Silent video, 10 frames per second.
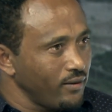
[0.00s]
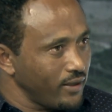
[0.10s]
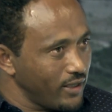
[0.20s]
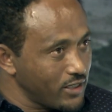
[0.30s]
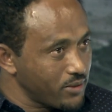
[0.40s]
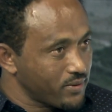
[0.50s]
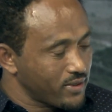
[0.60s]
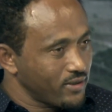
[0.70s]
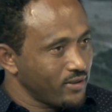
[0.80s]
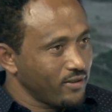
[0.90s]

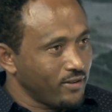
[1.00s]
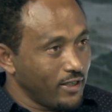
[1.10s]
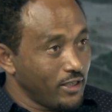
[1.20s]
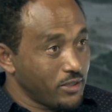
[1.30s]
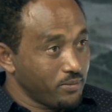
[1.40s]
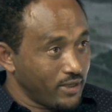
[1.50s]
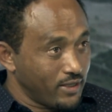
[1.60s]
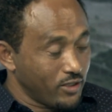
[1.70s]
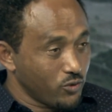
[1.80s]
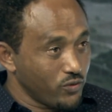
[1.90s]
Egypt
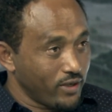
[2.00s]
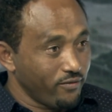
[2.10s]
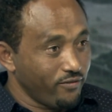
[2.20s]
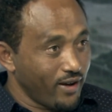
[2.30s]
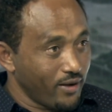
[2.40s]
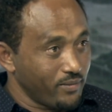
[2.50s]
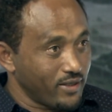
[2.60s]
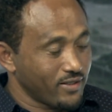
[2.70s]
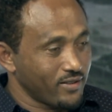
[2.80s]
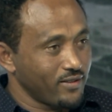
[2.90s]
and the Sudan
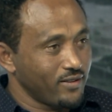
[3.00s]
farmers,